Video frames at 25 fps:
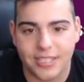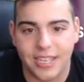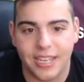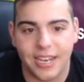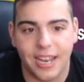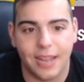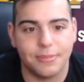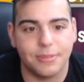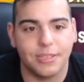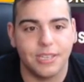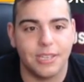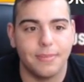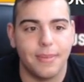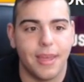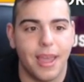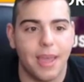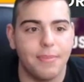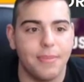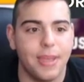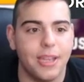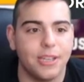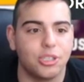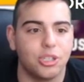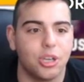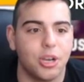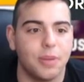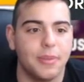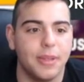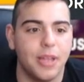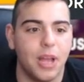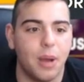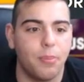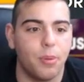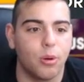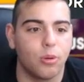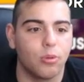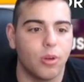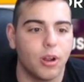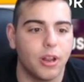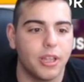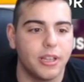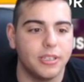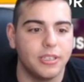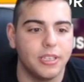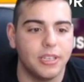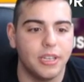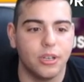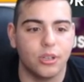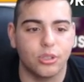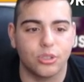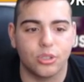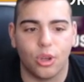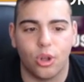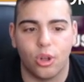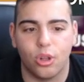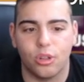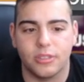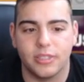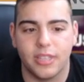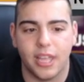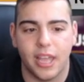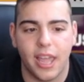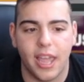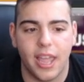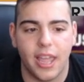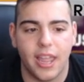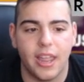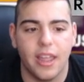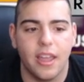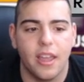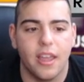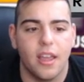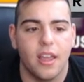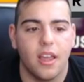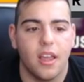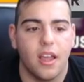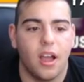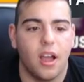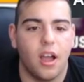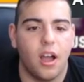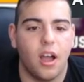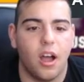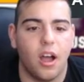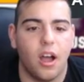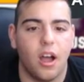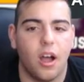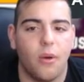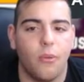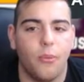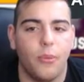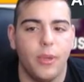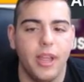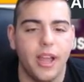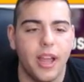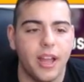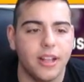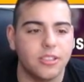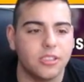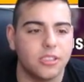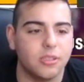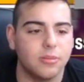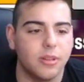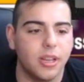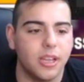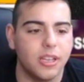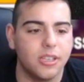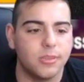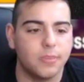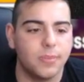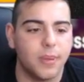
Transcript: need MT, man, make sure to be up. We're running deals all day. We got some nice